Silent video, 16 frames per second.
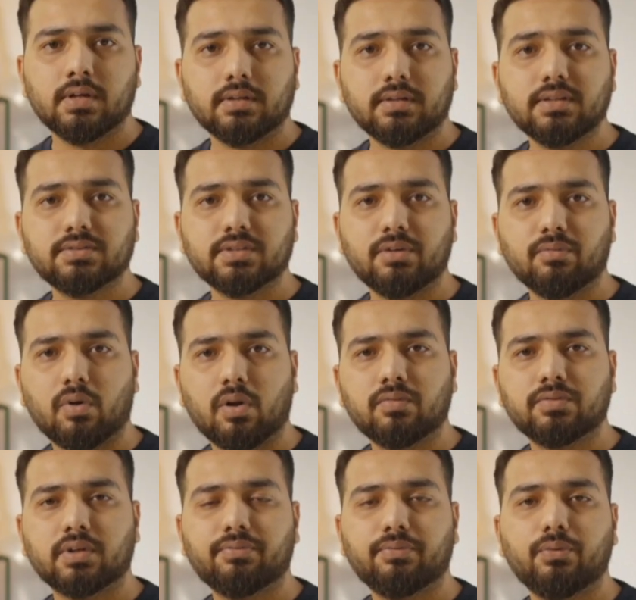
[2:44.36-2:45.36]
This
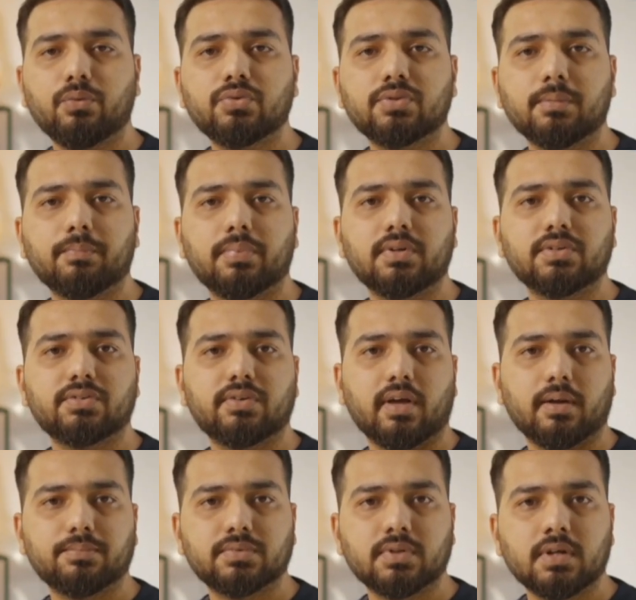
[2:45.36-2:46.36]
involves a few simple
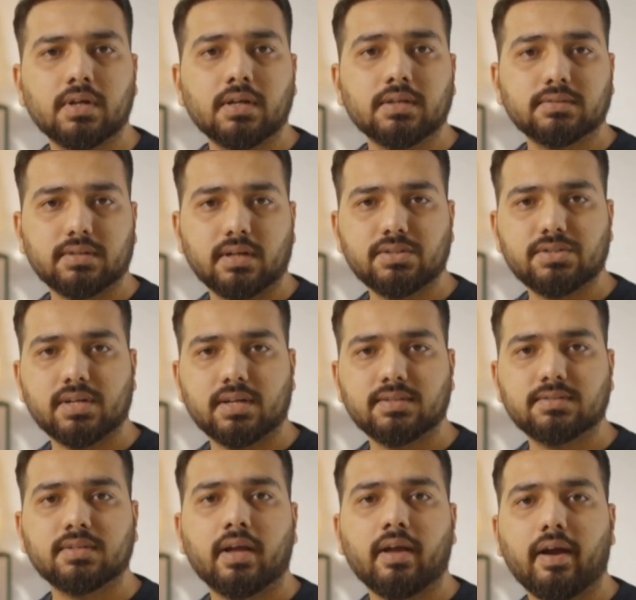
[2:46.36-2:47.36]
steps such
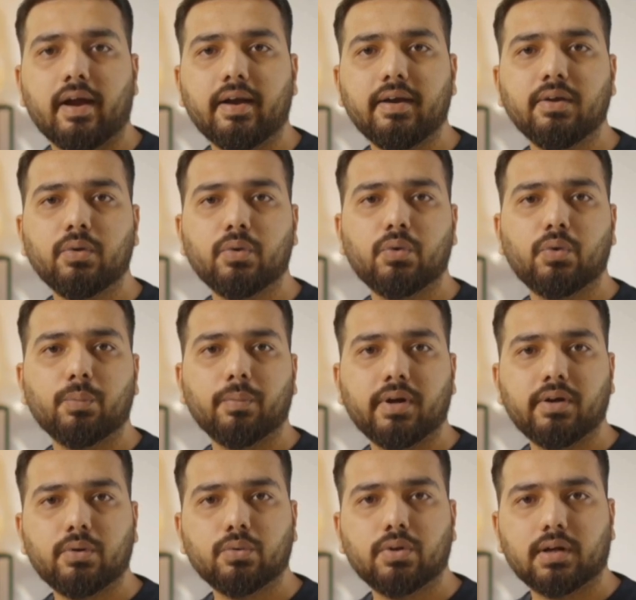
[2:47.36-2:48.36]
as adding your
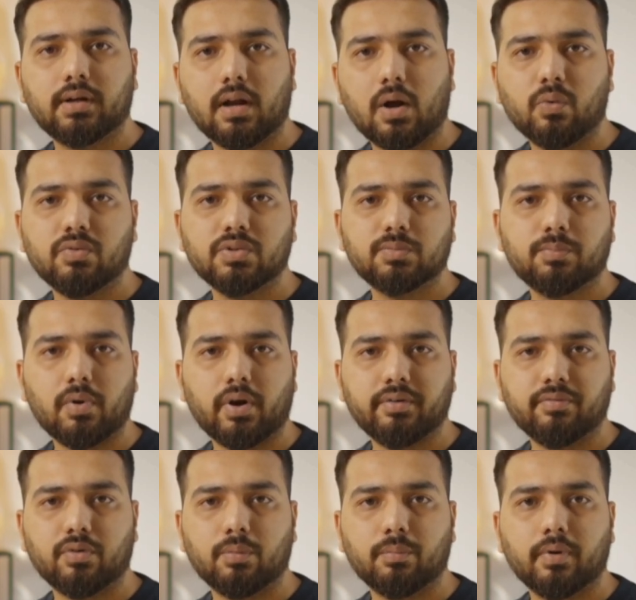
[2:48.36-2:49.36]
domain to the Cloudways
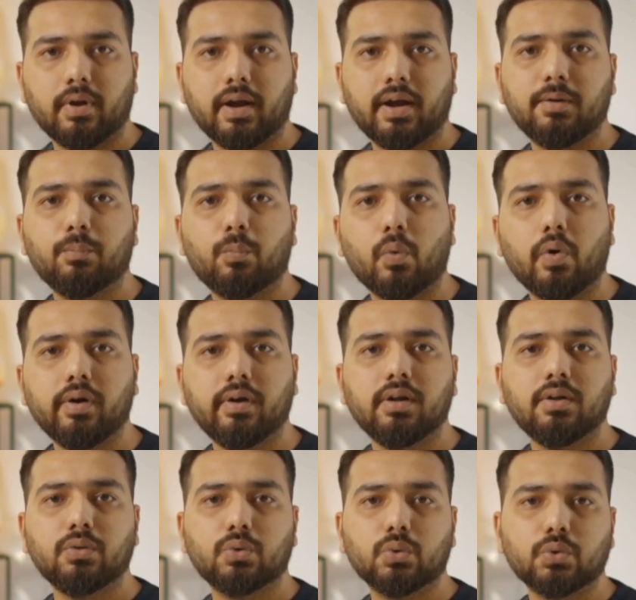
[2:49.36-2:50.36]
platform and
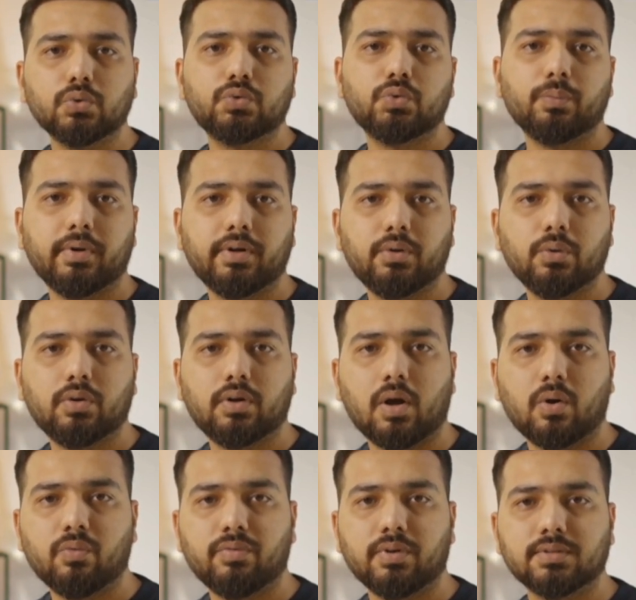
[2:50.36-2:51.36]
pointing those domain to
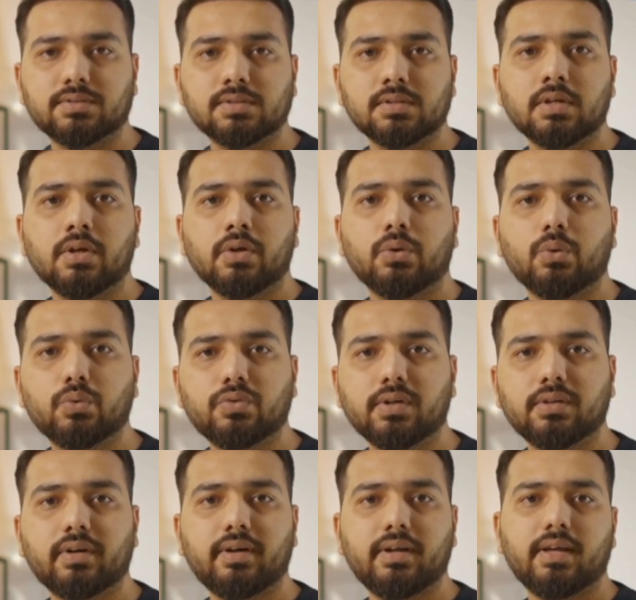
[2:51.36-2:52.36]
Cloudways
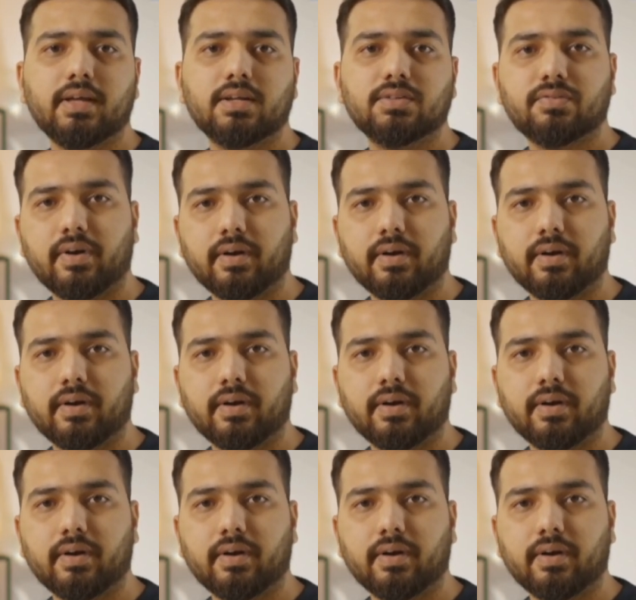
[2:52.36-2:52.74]
using the DNS